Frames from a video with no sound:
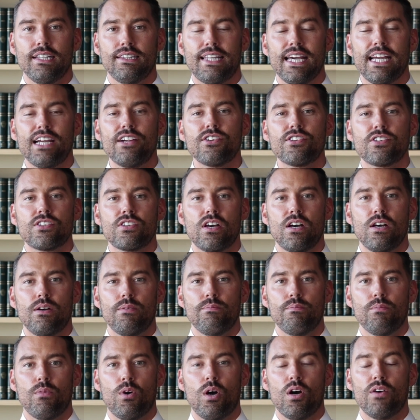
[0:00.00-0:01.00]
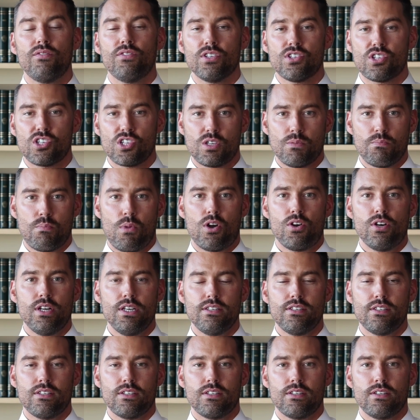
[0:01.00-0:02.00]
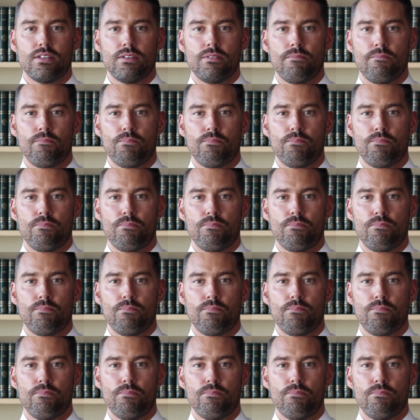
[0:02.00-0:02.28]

They are some of the smartest